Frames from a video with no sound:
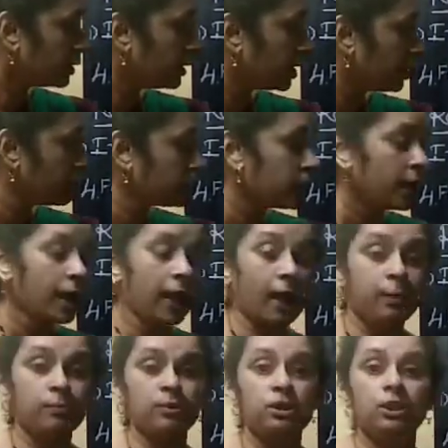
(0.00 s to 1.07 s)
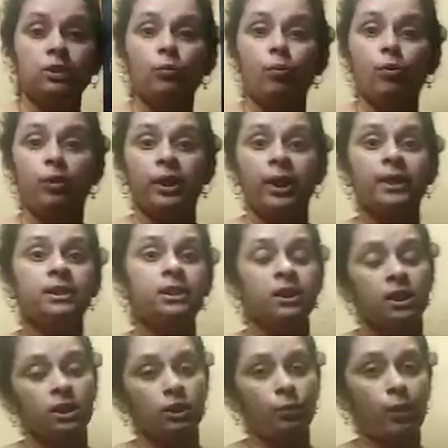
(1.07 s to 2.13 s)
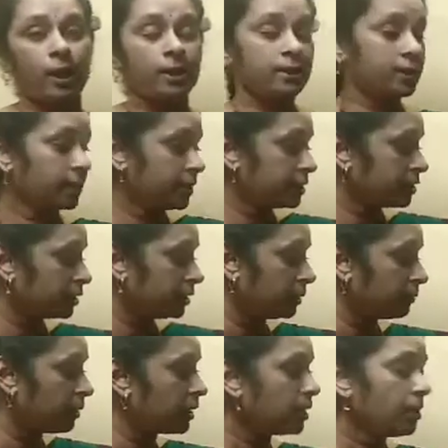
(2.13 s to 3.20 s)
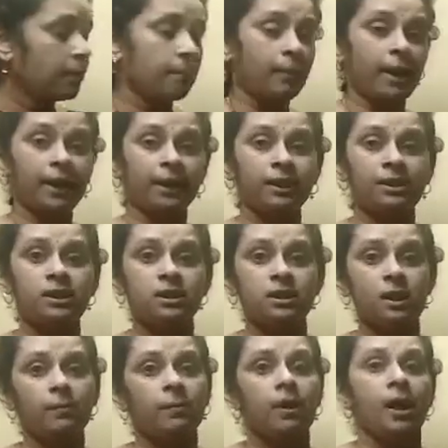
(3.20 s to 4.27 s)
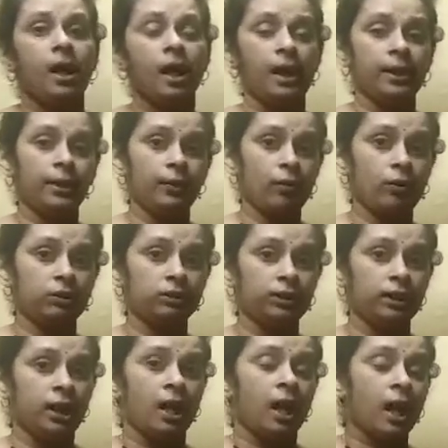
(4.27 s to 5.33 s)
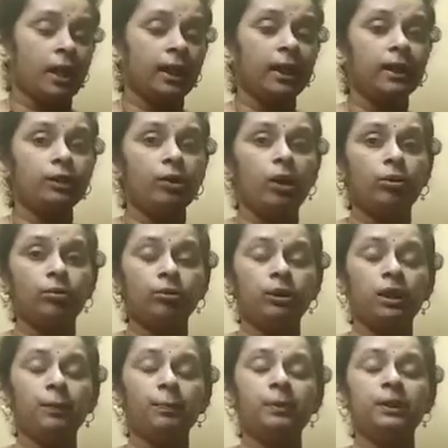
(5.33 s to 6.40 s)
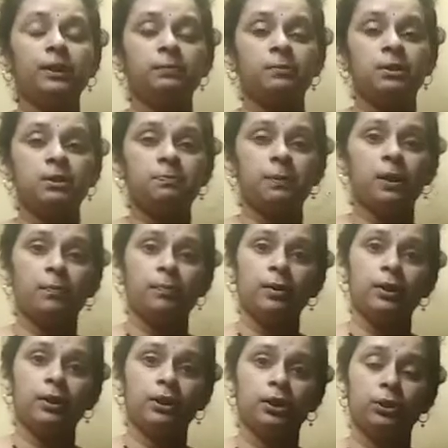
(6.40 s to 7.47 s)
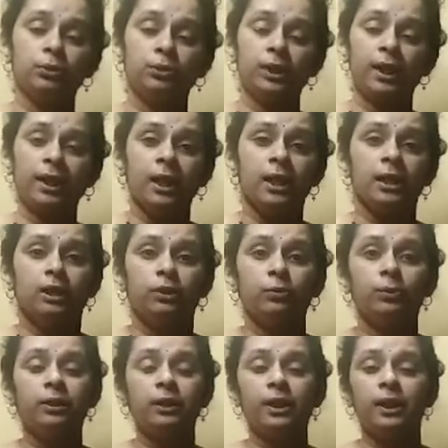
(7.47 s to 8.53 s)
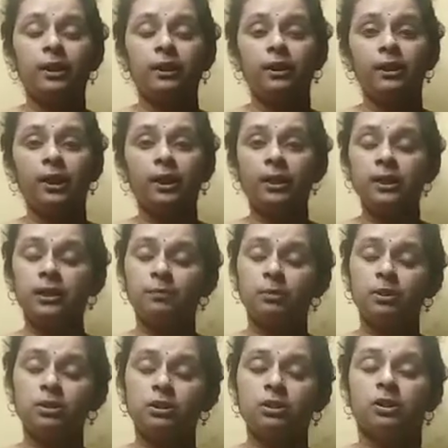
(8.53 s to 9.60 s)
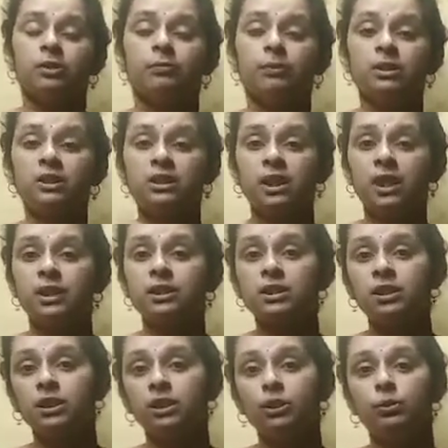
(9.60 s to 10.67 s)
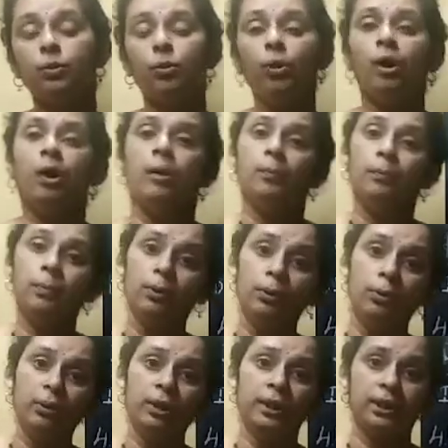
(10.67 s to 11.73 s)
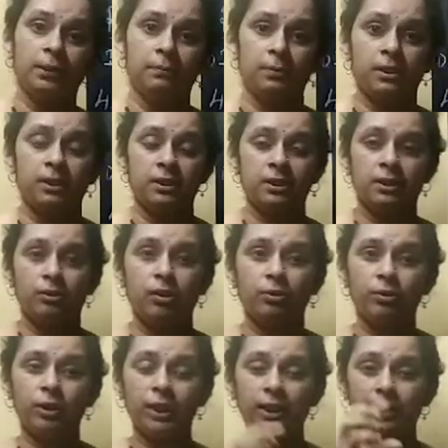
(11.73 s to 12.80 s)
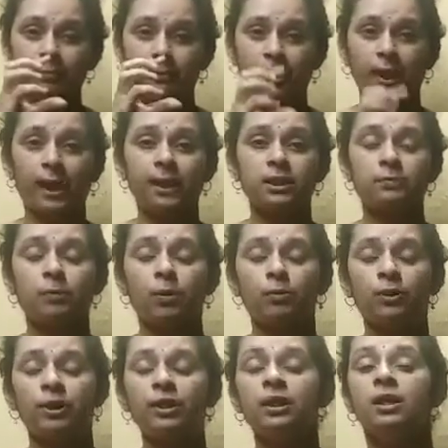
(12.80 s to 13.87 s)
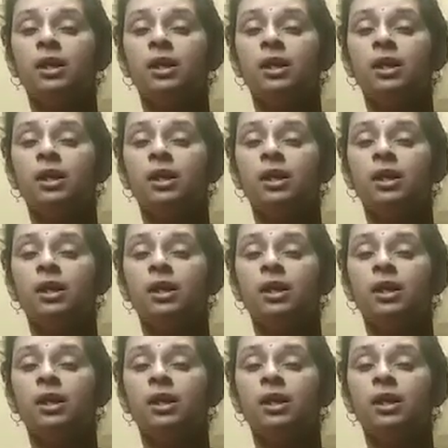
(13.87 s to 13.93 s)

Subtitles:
gives MgOH twice. That is nothing but magnesium hydroxide. Again, you have to dip litmus paper into that. You will get red litmus will change into blue litmus. You have to take ash powder,